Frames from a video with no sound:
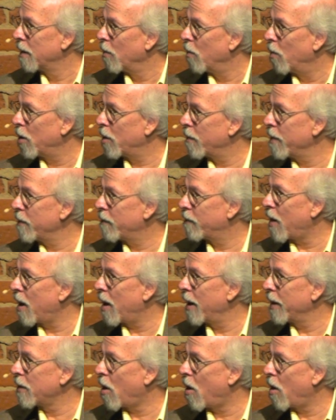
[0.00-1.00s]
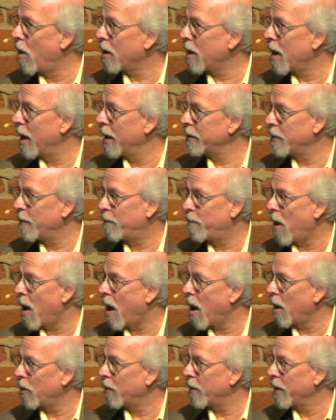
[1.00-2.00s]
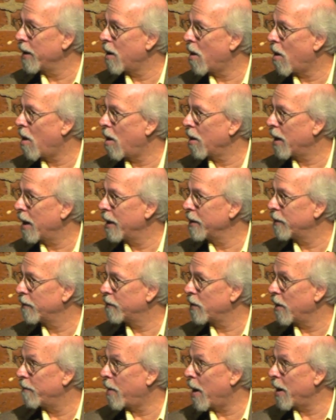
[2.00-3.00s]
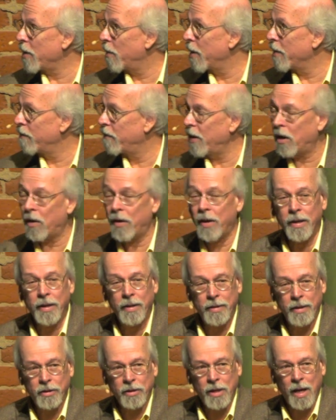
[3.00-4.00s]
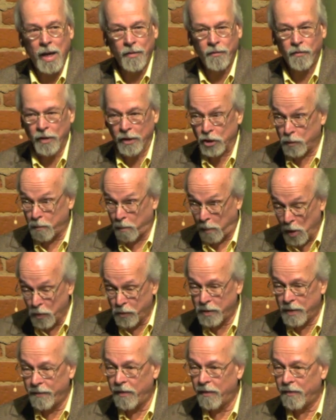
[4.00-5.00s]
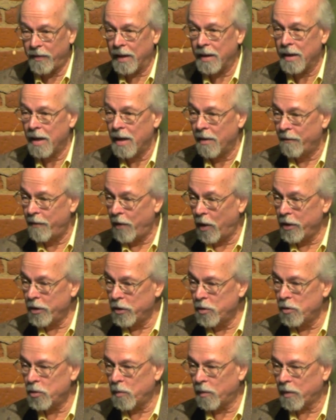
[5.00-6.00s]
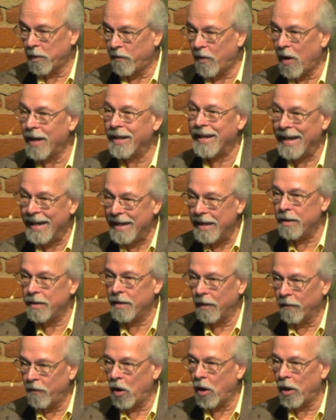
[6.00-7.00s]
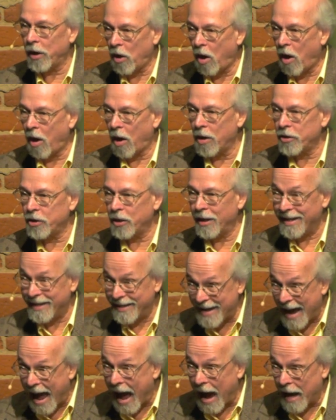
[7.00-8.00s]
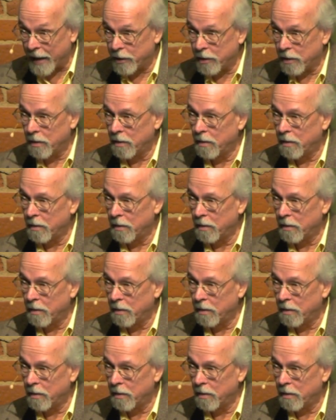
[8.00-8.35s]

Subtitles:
What do we find? All kinds of pottery, all kinds of stuff. By the way, in this kind of explosive event, very unusual to find anything very large intact.